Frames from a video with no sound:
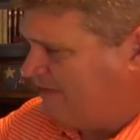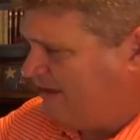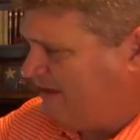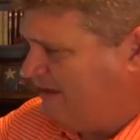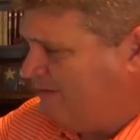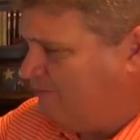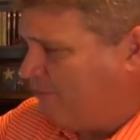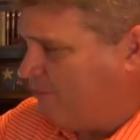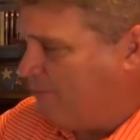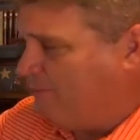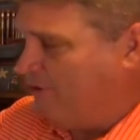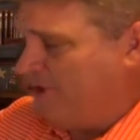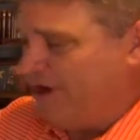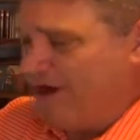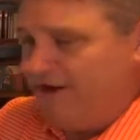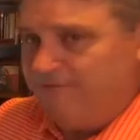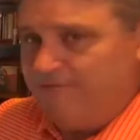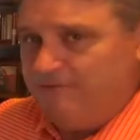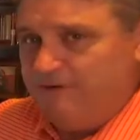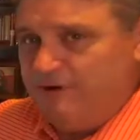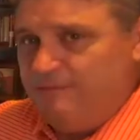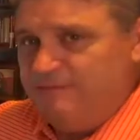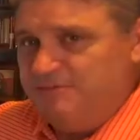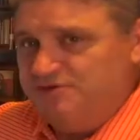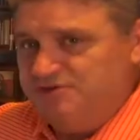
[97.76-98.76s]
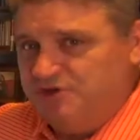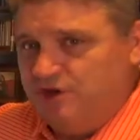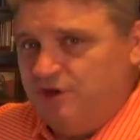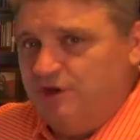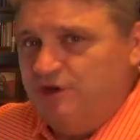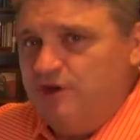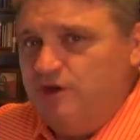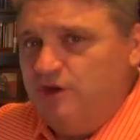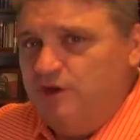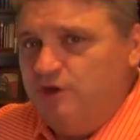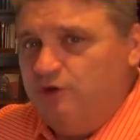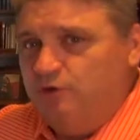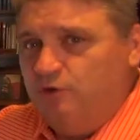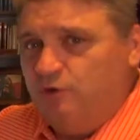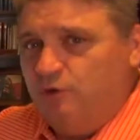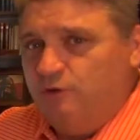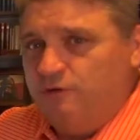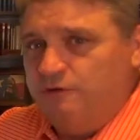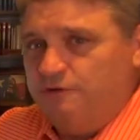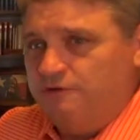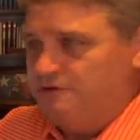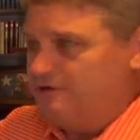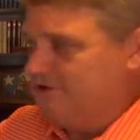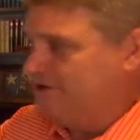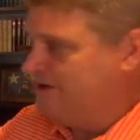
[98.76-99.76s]
Remember, Ephraim is the
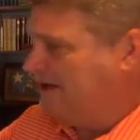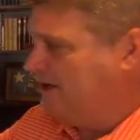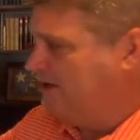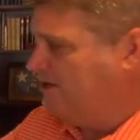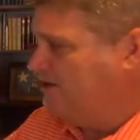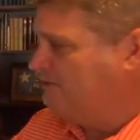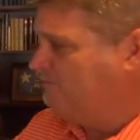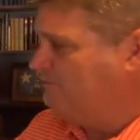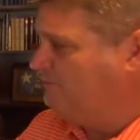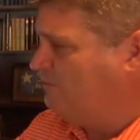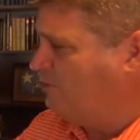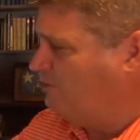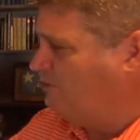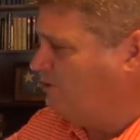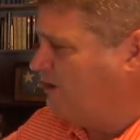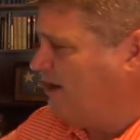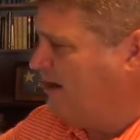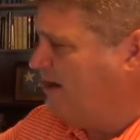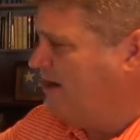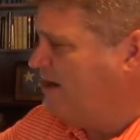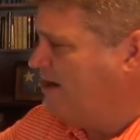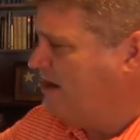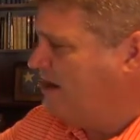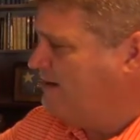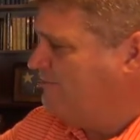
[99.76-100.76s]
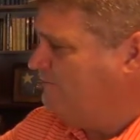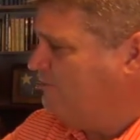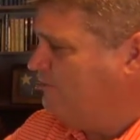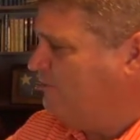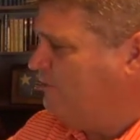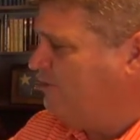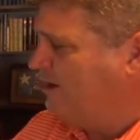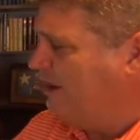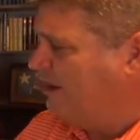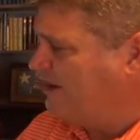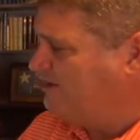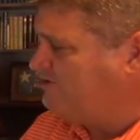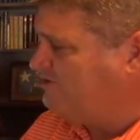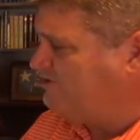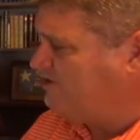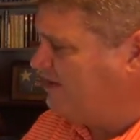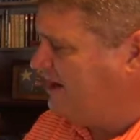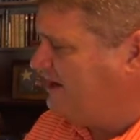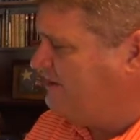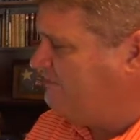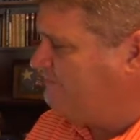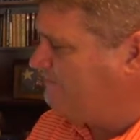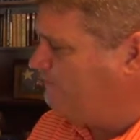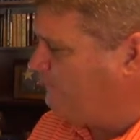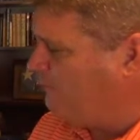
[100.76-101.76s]
northern kingdom, okay? If you do not
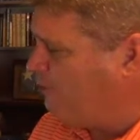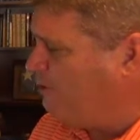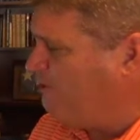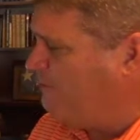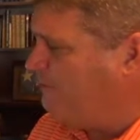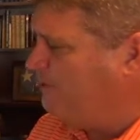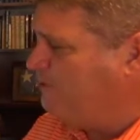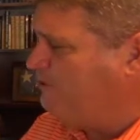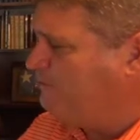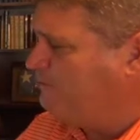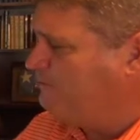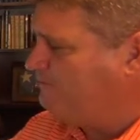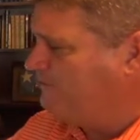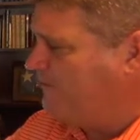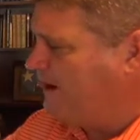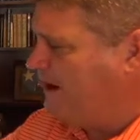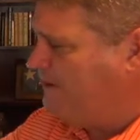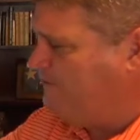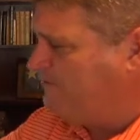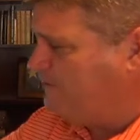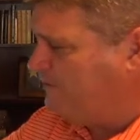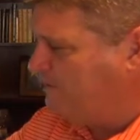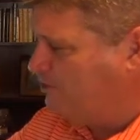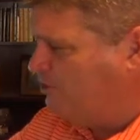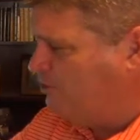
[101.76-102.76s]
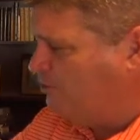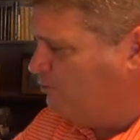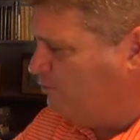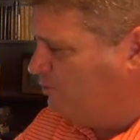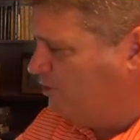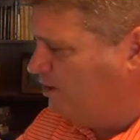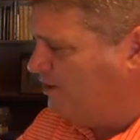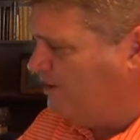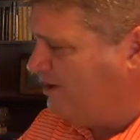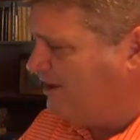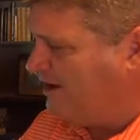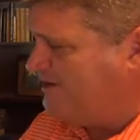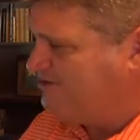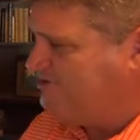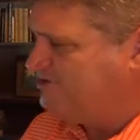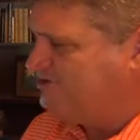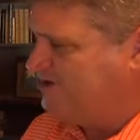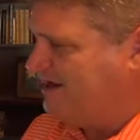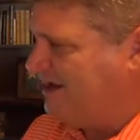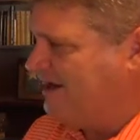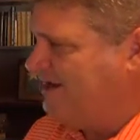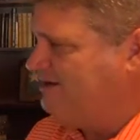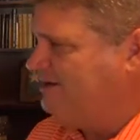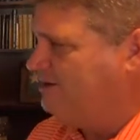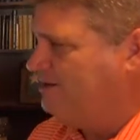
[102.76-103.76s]
stand firm in your faith, then you will not
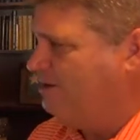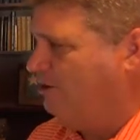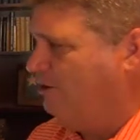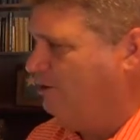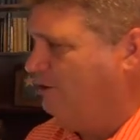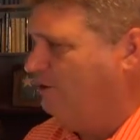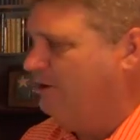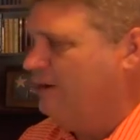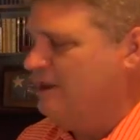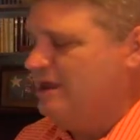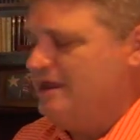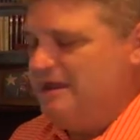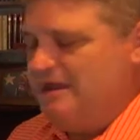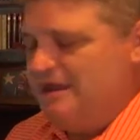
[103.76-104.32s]
stand at all.